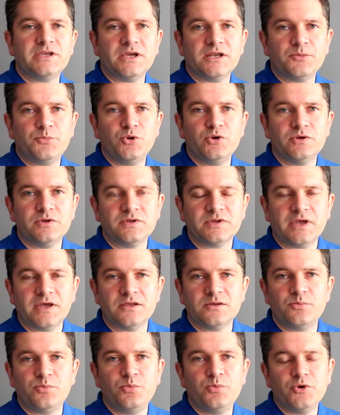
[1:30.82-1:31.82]
get
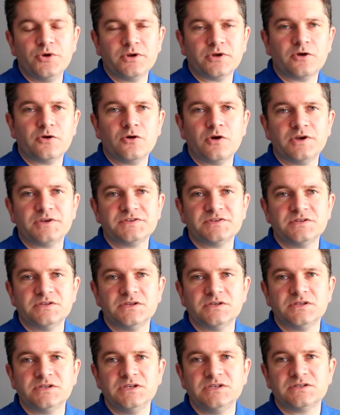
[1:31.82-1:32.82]
the point across
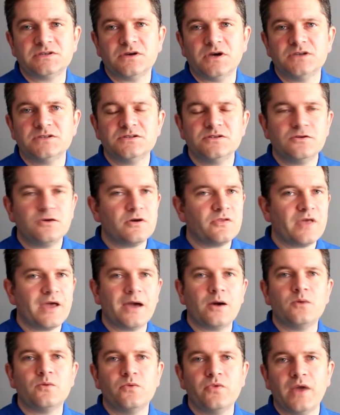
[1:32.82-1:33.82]
that these guys are not
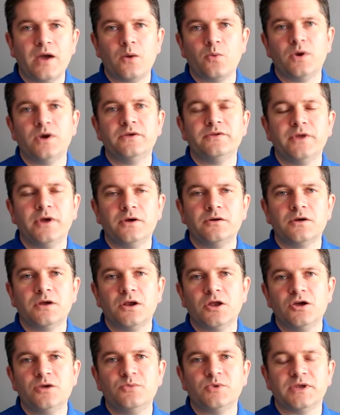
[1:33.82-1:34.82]
that well known
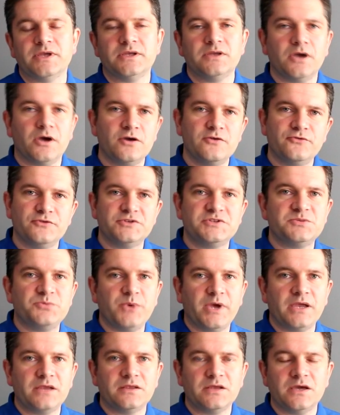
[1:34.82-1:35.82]
globally. Over in
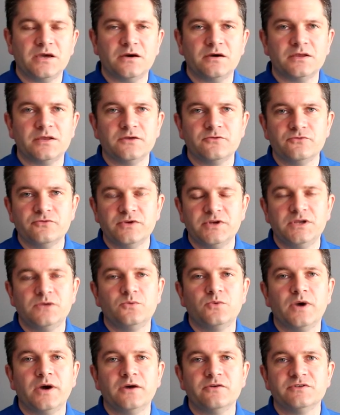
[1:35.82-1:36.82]
Spain they are. They're really
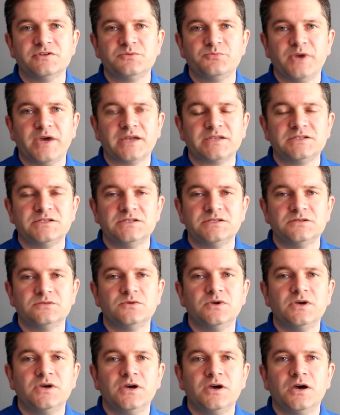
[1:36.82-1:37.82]
well
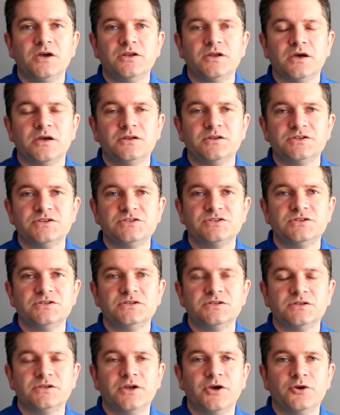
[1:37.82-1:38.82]
respected and
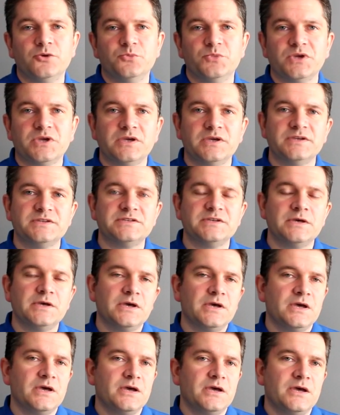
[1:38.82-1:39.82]
understood and known because
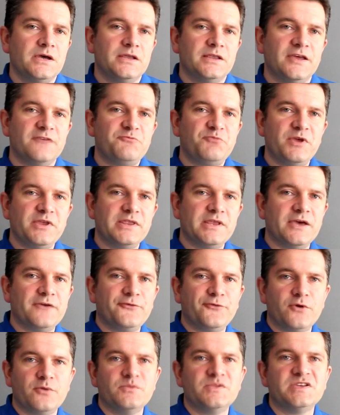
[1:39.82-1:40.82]
they've been there
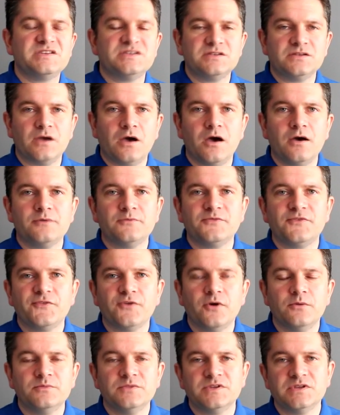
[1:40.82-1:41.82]
from the start,
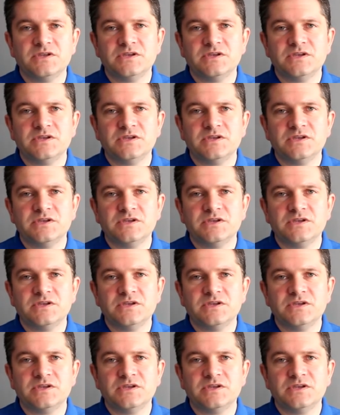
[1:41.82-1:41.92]
from